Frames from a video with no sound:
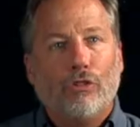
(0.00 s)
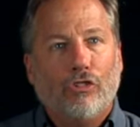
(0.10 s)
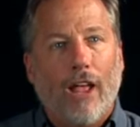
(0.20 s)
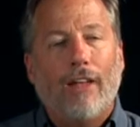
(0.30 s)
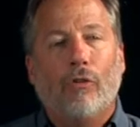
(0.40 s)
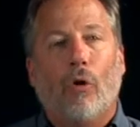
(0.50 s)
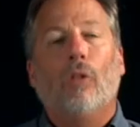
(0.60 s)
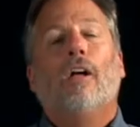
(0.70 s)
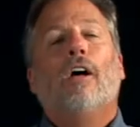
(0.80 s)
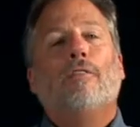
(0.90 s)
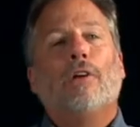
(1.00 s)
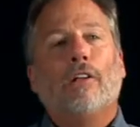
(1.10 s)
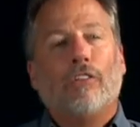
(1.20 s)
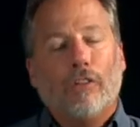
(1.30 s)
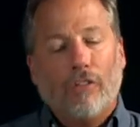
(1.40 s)
general, a
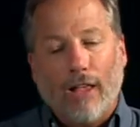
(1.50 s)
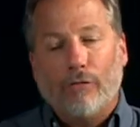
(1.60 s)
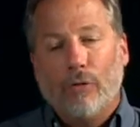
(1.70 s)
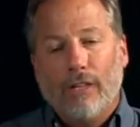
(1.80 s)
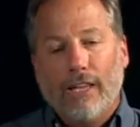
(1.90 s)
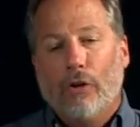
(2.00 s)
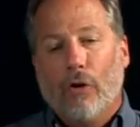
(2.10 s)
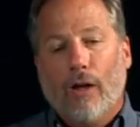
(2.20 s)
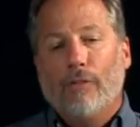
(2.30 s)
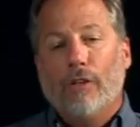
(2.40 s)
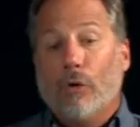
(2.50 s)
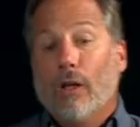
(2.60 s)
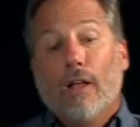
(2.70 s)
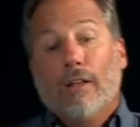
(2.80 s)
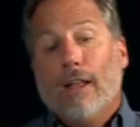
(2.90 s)
very successful leader of Israel.
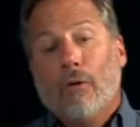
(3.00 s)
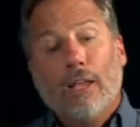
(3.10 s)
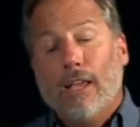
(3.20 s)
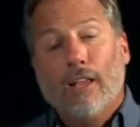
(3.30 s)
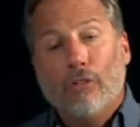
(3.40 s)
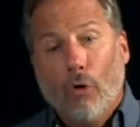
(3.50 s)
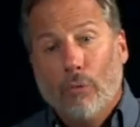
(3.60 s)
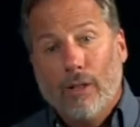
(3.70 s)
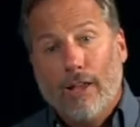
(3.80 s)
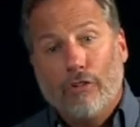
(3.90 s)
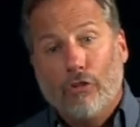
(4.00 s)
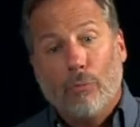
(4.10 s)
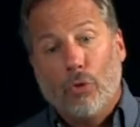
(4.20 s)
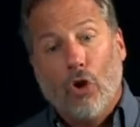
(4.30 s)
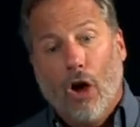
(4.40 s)
Now, his own
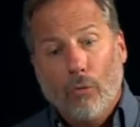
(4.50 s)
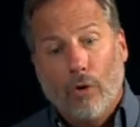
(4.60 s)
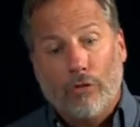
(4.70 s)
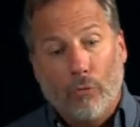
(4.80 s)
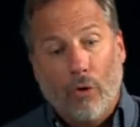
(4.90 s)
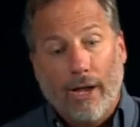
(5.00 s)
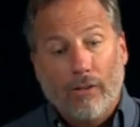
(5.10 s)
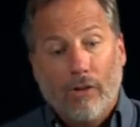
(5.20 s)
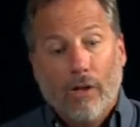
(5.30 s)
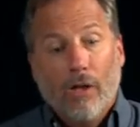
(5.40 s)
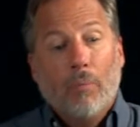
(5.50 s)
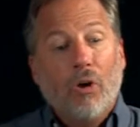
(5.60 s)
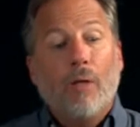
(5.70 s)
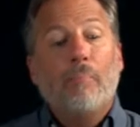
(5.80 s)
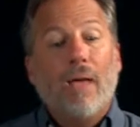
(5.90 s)
relationship with God wasn't right,
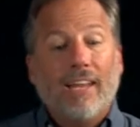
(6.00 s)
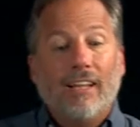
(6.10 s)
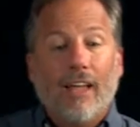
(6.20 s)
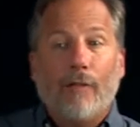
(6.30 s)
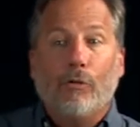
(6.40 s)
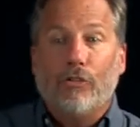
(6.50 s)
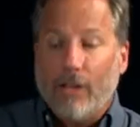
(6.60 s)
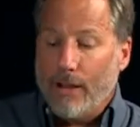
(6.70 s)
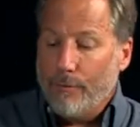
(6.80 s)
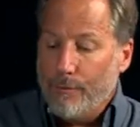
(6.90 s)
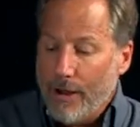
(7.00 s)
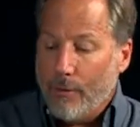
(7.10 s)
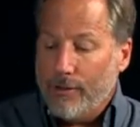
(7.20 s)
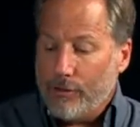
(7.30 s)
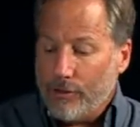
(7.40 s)
but on many levels, he had a
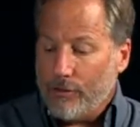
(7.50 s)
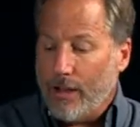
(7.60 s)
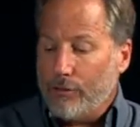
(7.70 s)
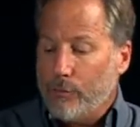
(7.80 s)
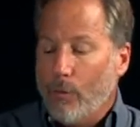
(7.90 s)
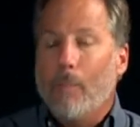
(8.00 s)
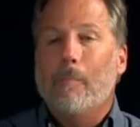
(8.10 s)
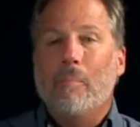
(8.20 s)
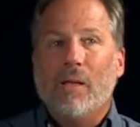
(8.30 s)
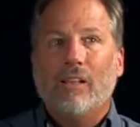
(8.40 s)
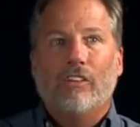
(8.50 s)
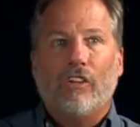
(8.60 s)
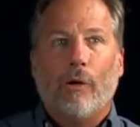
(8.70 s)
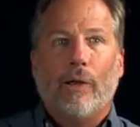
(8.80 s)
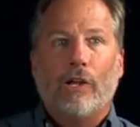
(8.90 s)
very successful
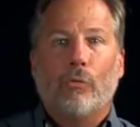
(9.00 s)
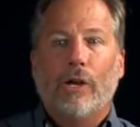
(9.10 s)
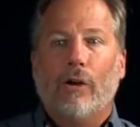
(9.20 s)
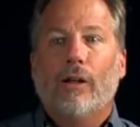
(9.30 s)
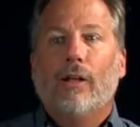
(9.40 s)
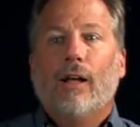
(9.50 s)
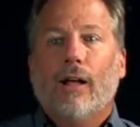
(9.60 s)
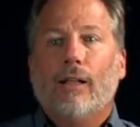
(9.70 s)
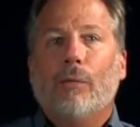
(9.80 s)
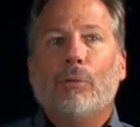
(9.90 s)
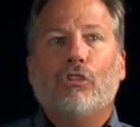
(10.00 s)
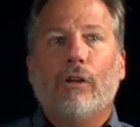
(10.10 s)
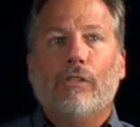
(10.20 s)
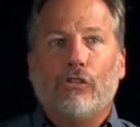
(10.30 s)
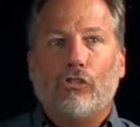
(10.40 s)
military career. Let me show
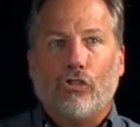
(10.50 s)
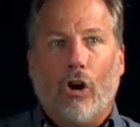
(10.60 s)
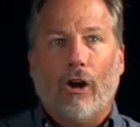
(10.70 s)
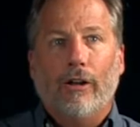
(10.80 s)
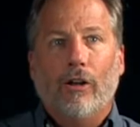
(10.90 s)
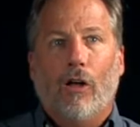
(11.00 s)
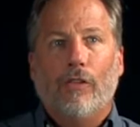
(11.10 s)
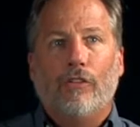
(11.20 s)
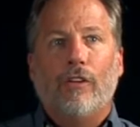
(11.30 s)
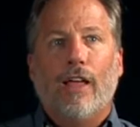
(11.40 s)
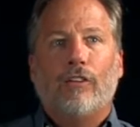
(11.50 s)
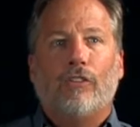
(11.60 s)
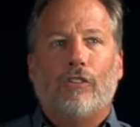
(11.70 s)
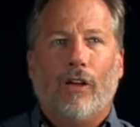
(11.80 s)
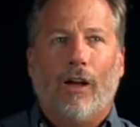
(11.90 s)
you this chart on this
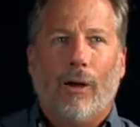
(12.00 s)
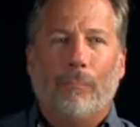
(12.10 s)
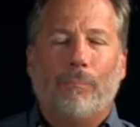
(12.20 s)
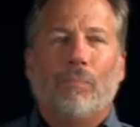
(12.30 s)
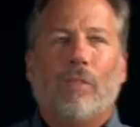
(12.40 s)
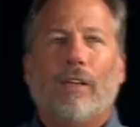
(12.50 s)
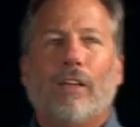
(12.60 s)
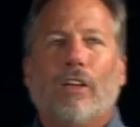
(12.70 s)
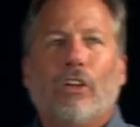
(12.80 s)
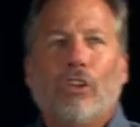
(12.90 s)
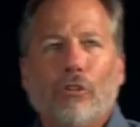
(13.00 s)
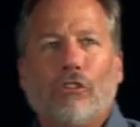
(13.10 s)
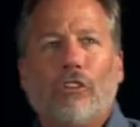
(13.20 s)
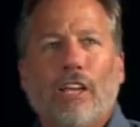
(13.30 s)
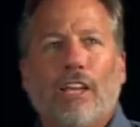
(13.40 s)
next thing. You see